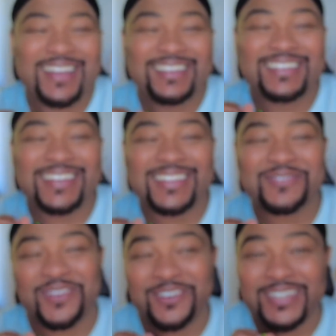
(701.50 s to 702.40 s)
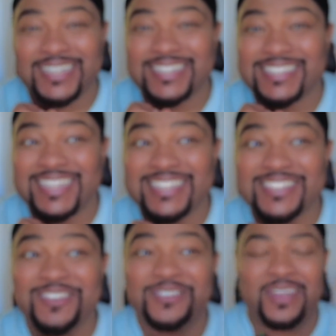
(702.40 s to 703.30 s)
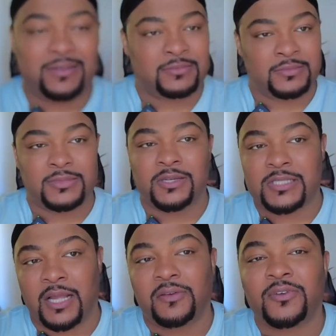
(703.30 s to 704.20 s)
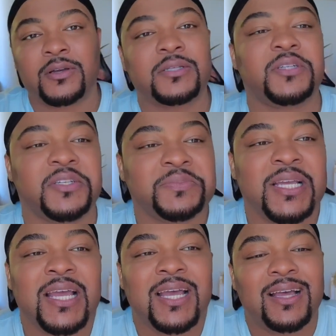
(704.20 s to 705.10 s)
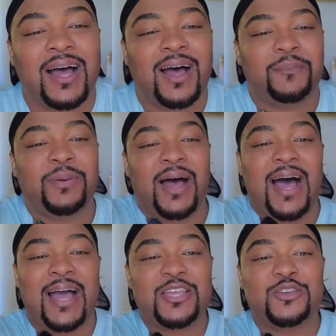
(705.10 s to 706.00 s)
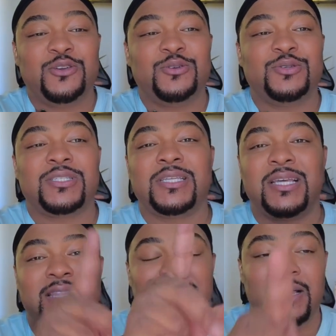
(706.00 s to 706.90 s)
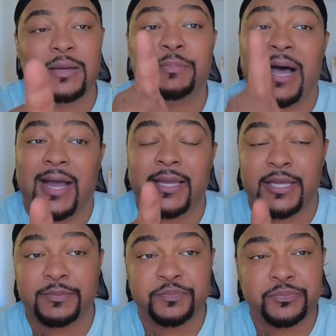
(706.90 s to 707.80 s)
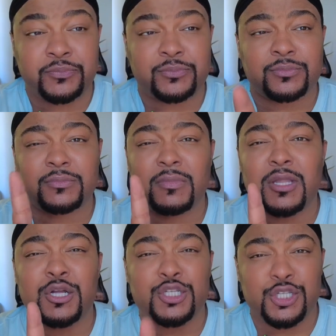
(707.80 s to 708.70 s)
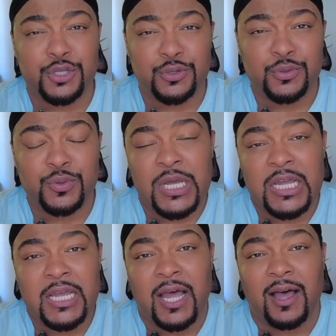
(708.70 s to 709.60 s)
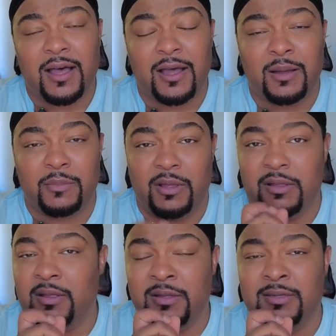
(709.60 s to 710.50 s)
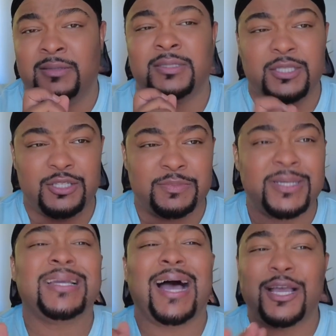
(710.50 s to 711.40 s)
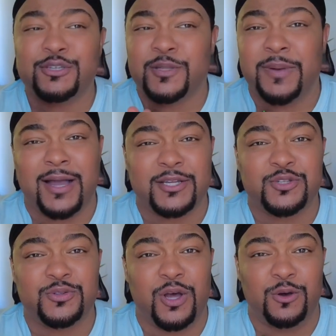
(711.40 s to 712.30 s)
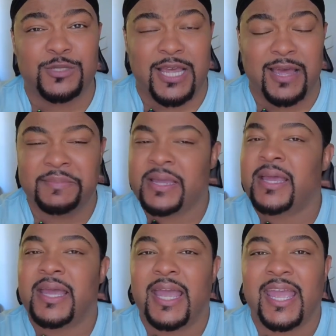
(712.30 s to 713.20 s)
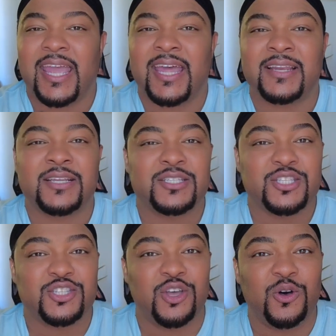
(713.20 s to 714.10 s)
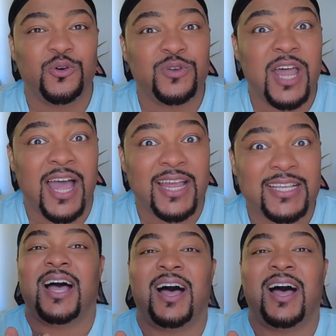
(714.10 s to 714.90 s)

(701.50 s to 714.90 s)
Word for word: look at the focus. That's so okay. No, it's not gonna focus. Okay. But I used the Pocket 2. Excuse me. I used the Pocket 2 the whole time, and so nice.